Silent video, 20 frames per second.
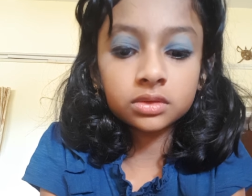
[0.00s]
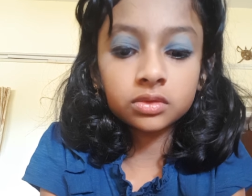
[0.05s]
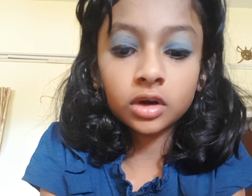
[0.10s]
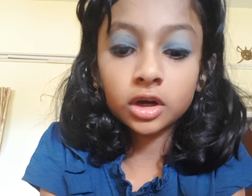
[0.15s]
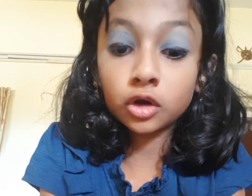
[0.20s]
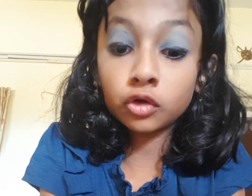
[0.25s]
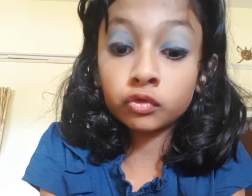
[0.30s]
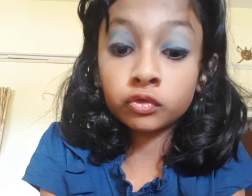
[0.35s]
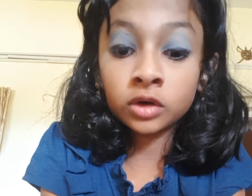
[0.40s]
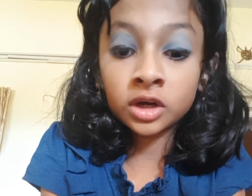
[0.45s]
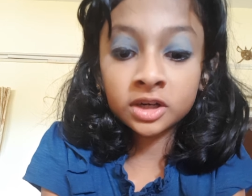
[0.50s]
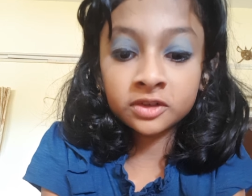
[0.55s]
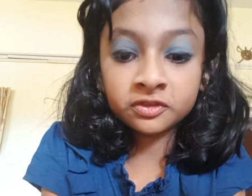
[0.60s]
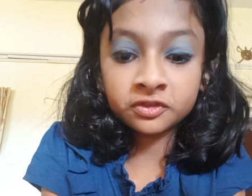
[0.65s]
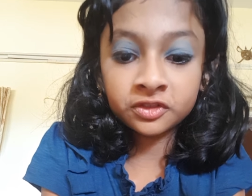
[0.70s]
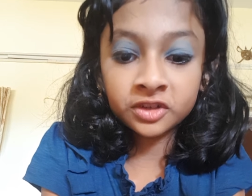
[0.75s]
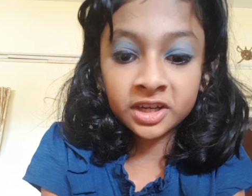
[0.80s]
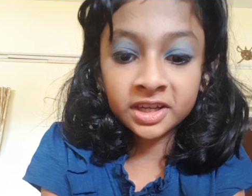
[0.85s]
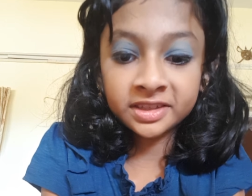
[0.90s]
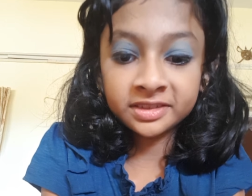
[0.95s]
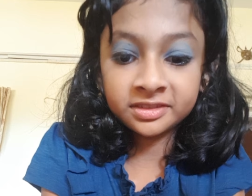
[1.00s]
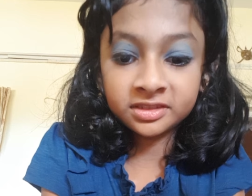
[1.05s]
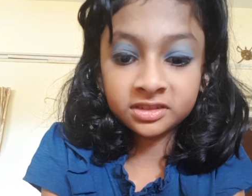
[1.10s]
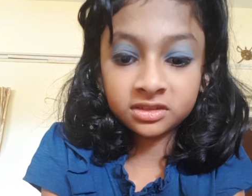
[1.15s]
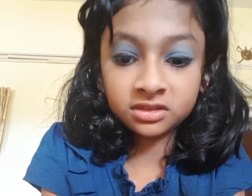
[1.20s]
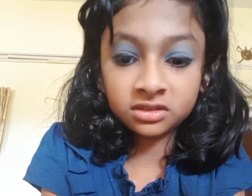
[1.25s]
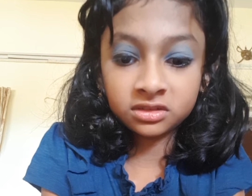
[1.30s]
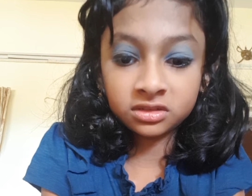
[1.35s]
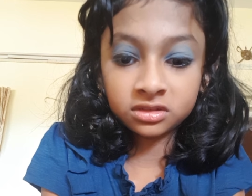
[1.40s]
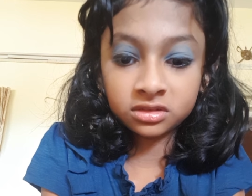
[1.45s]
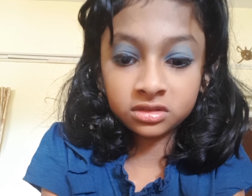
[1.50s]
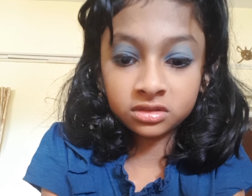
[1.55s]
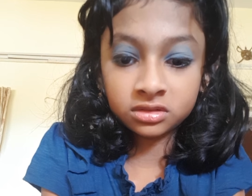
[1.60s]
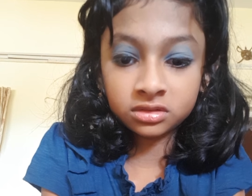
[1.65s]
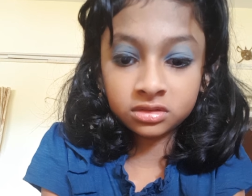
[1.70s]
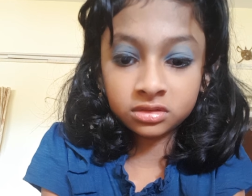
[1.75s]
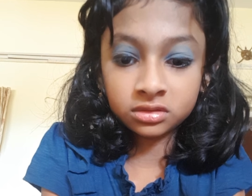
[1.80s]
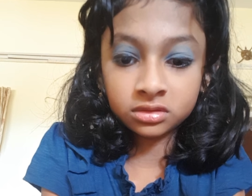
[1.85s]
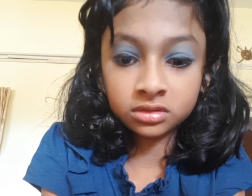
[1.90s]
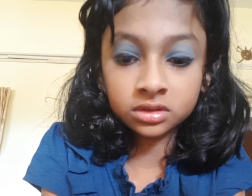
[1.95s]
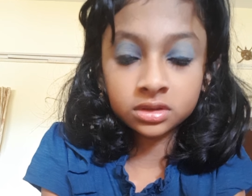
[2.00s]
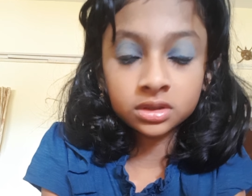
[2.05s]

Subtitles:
One of our friends,